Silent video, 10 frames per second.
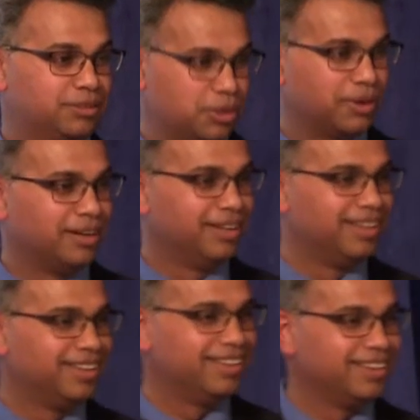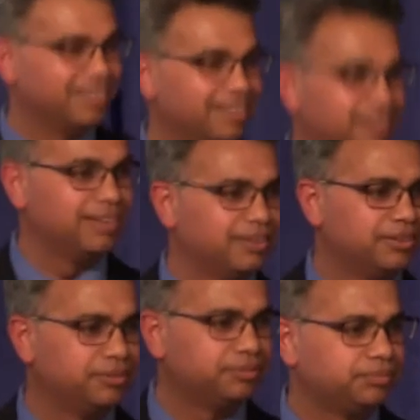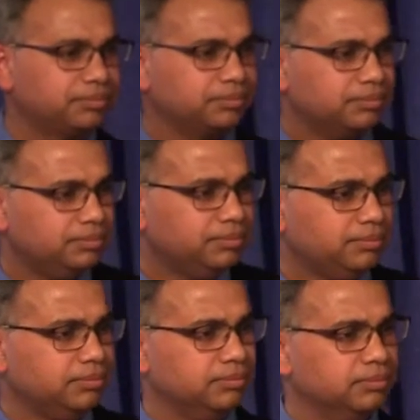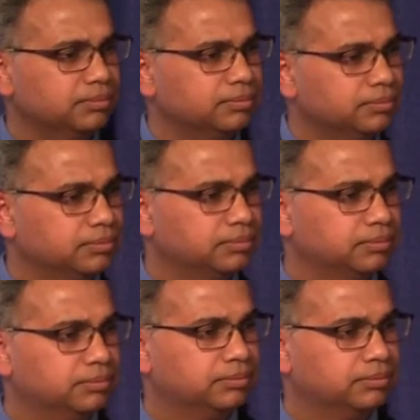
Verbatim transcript: sure. Do you see this industry going down the same